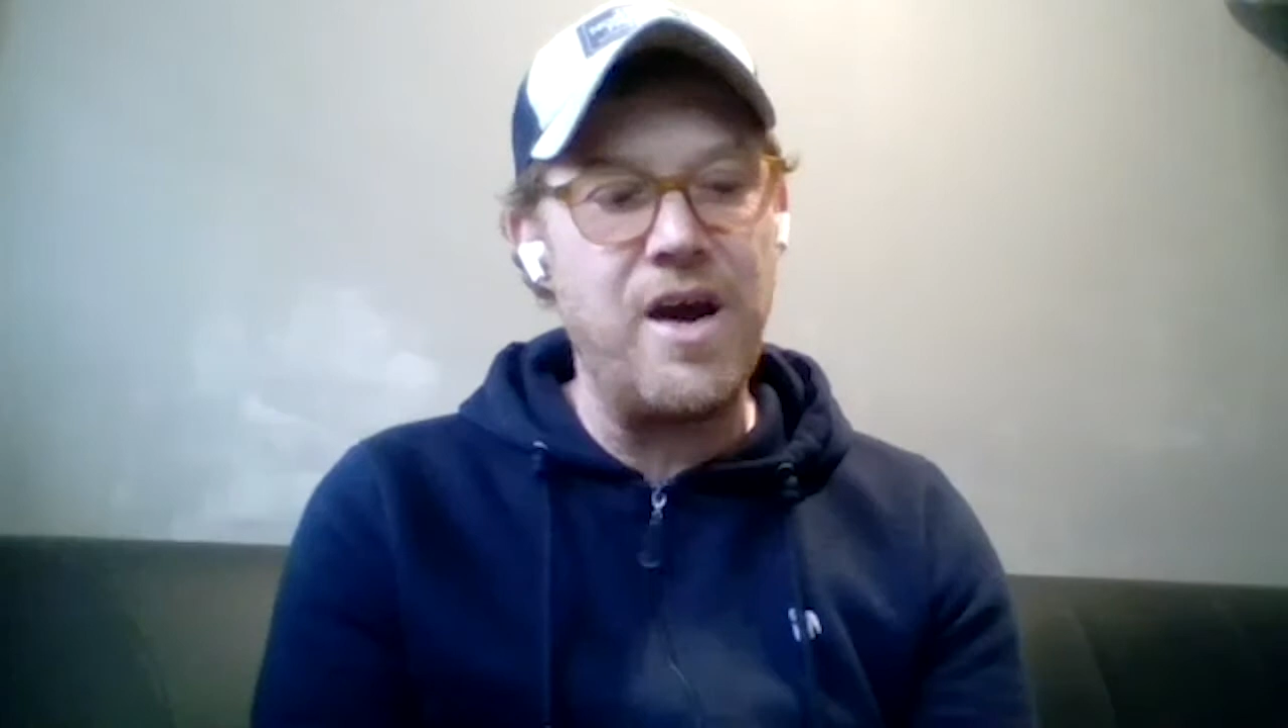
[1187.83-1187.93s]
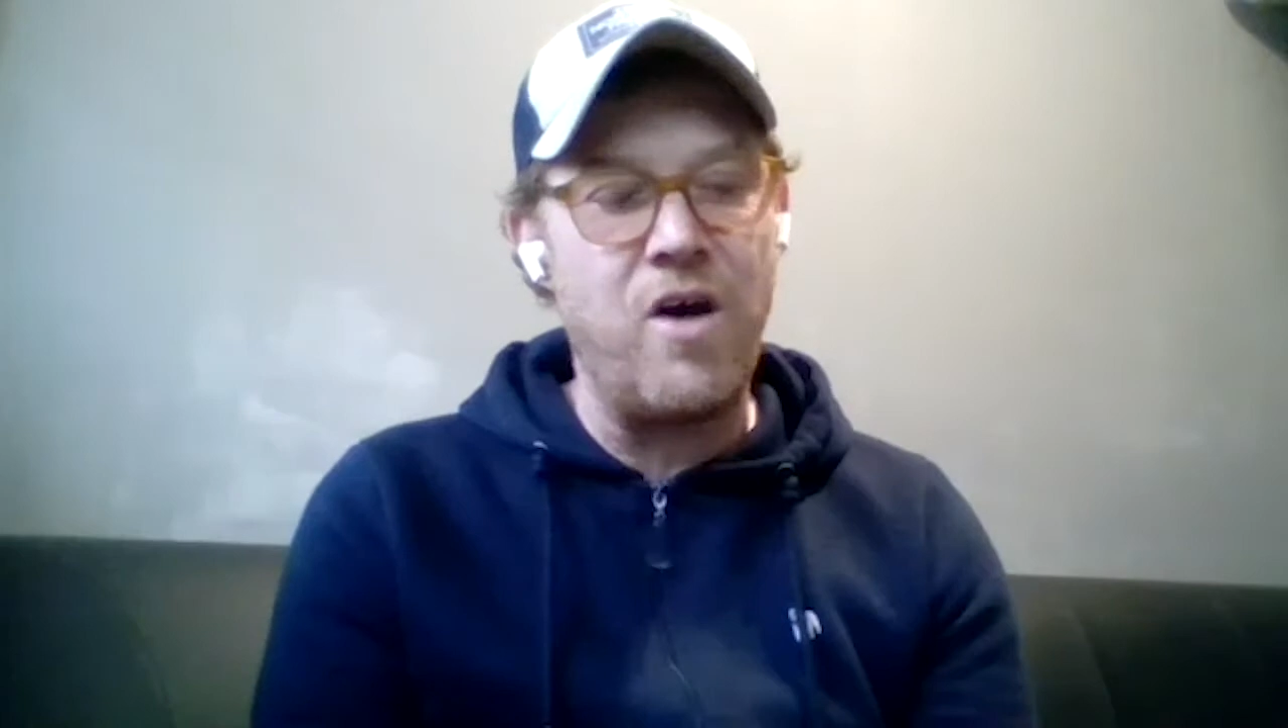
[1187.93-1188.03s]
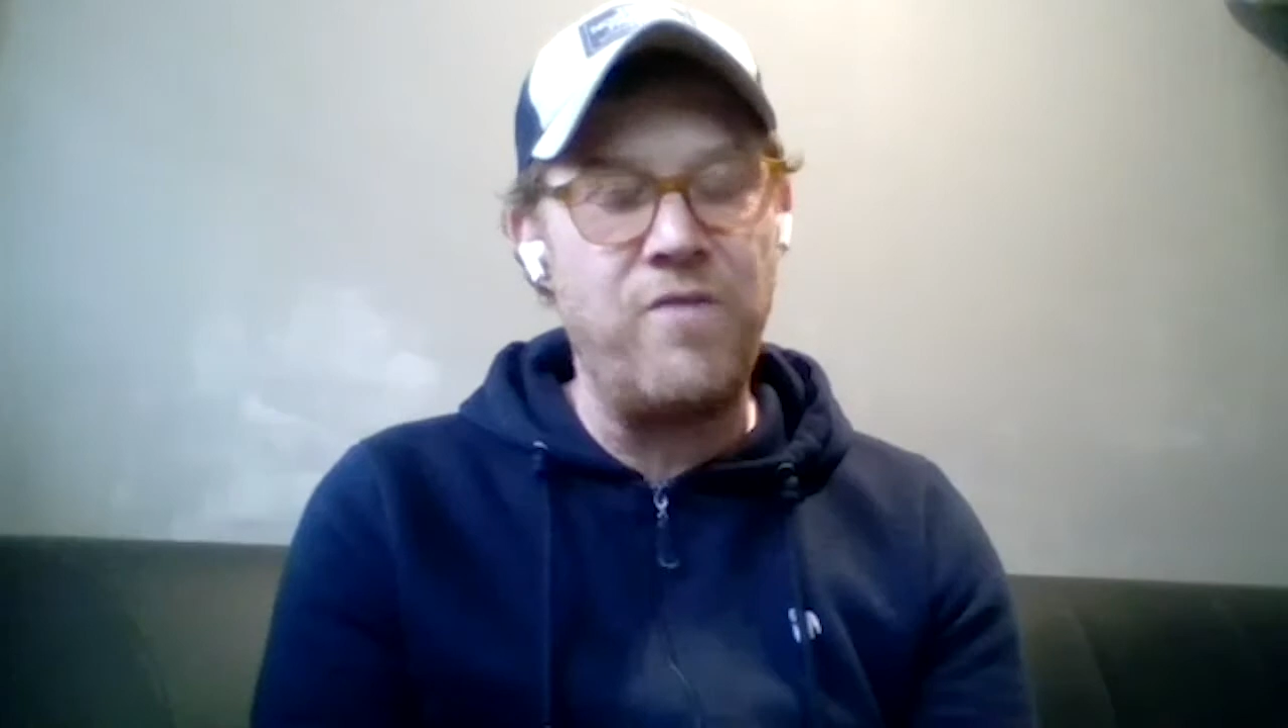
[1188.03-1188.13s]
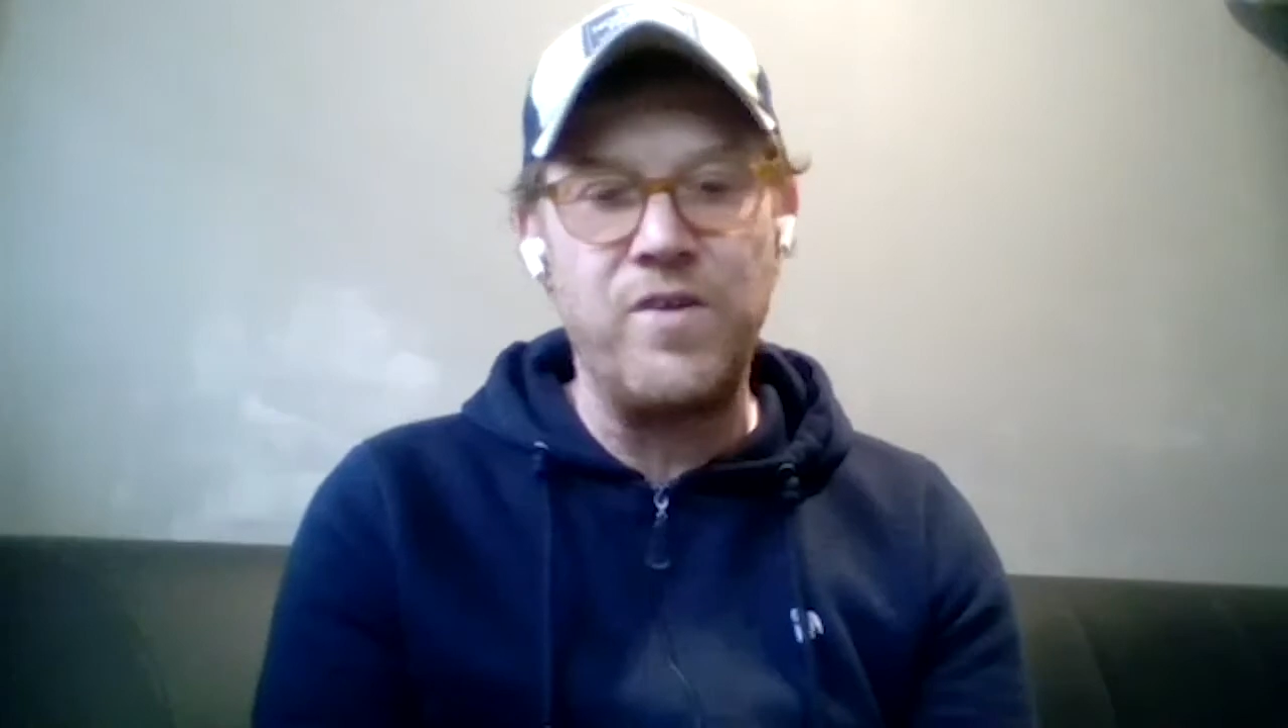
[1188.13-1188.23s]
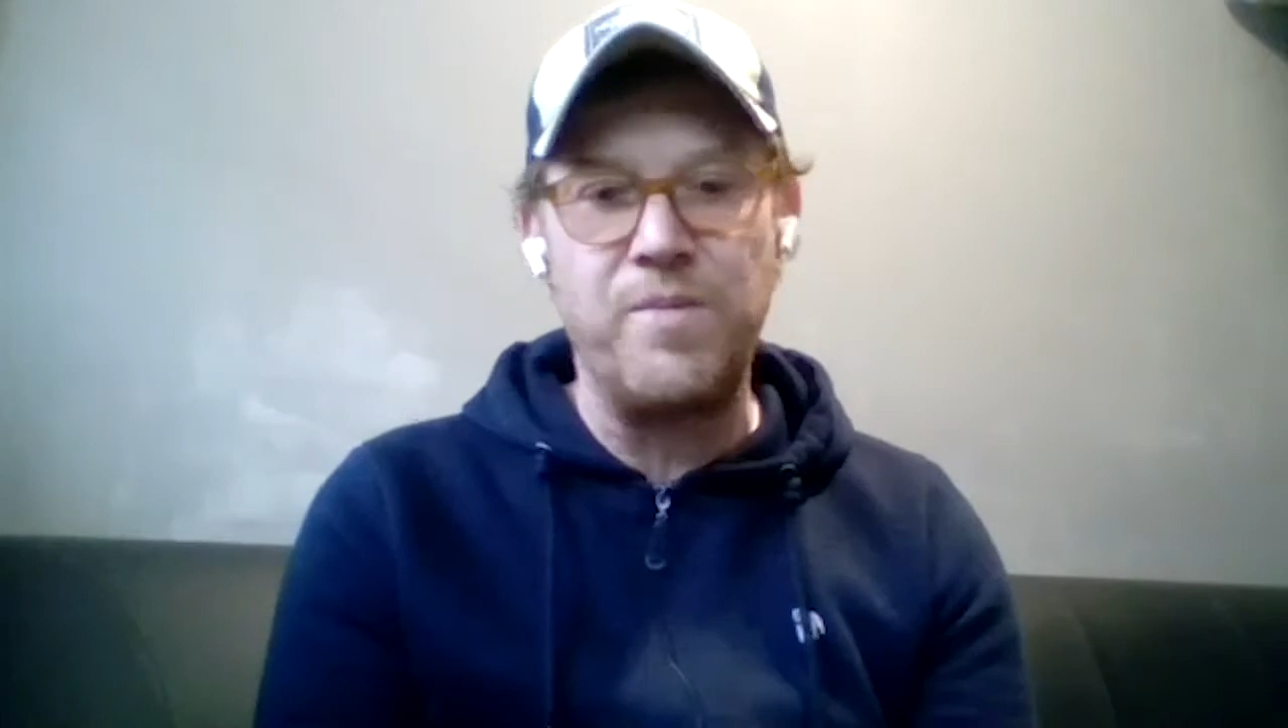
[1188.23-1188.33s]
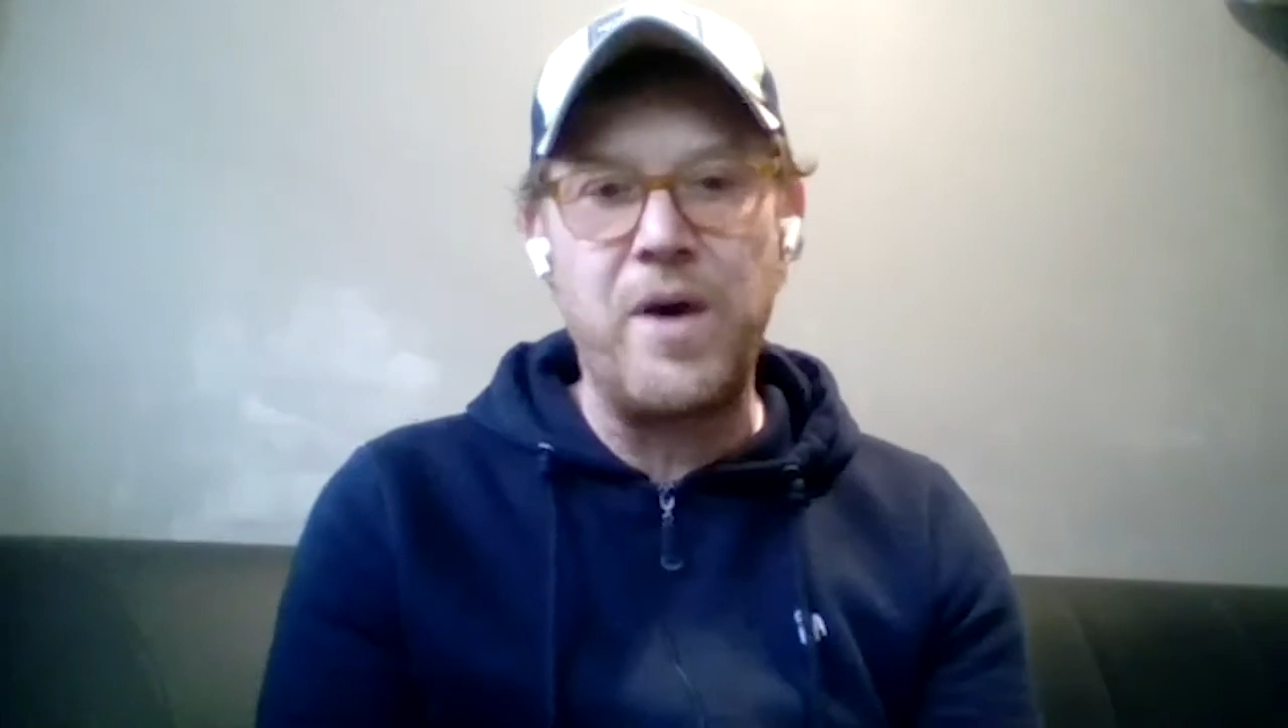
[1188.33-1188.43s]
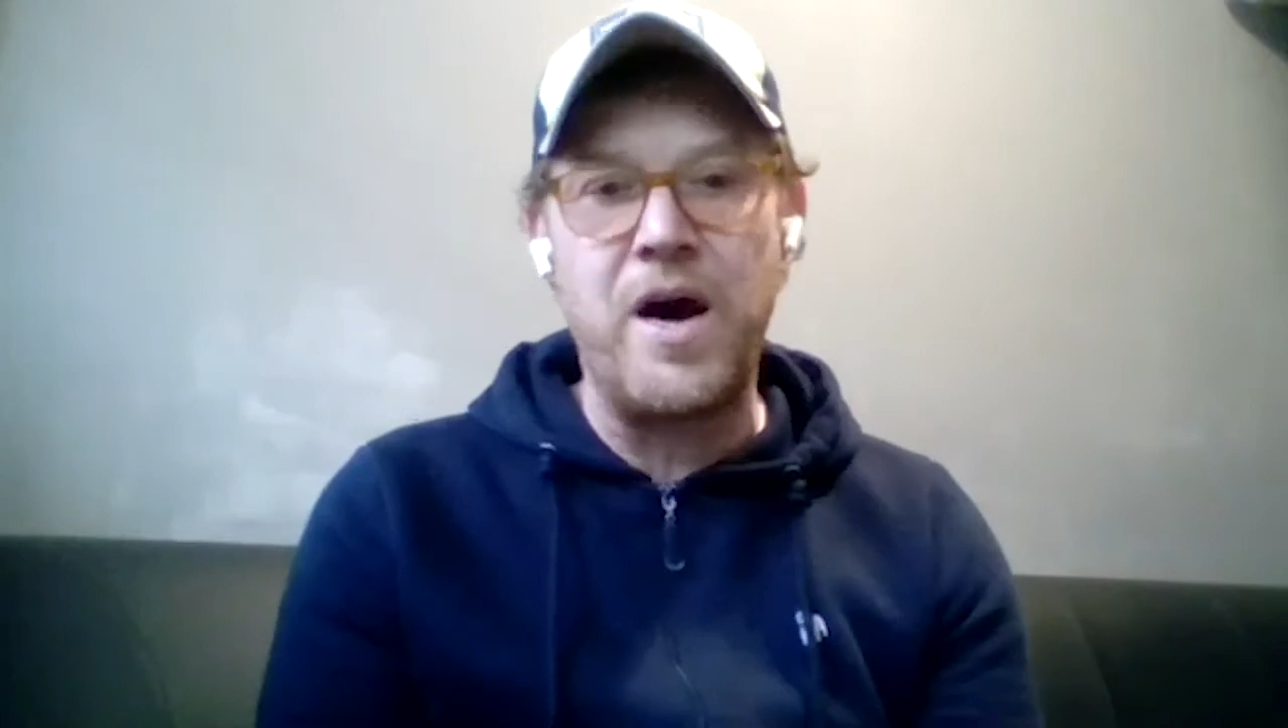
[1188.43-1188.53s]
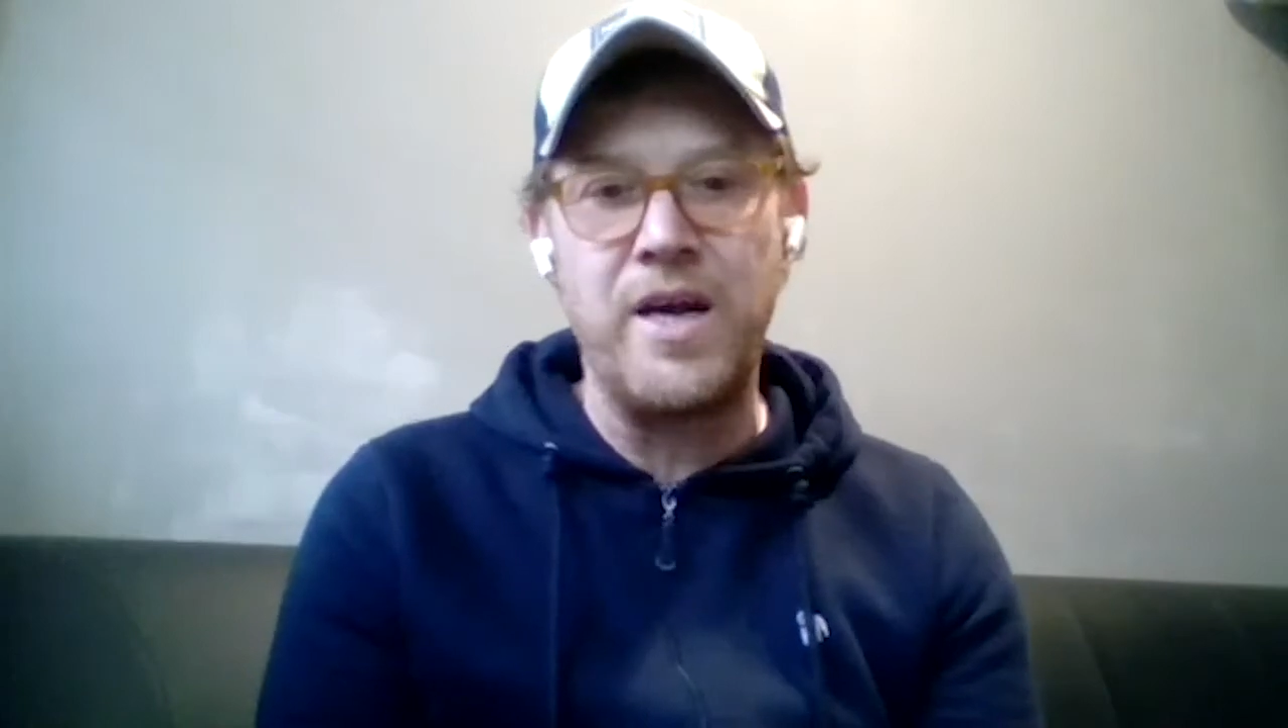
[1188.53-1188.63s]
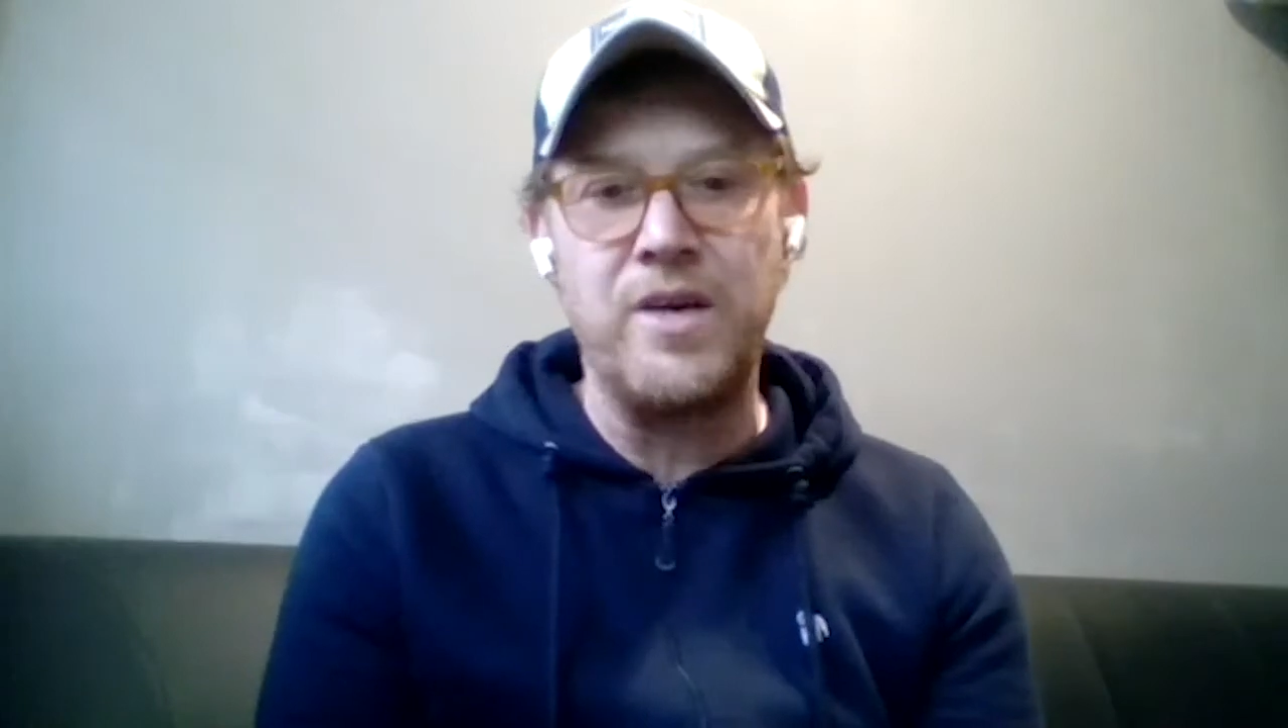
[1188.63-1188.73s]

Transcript: offered a part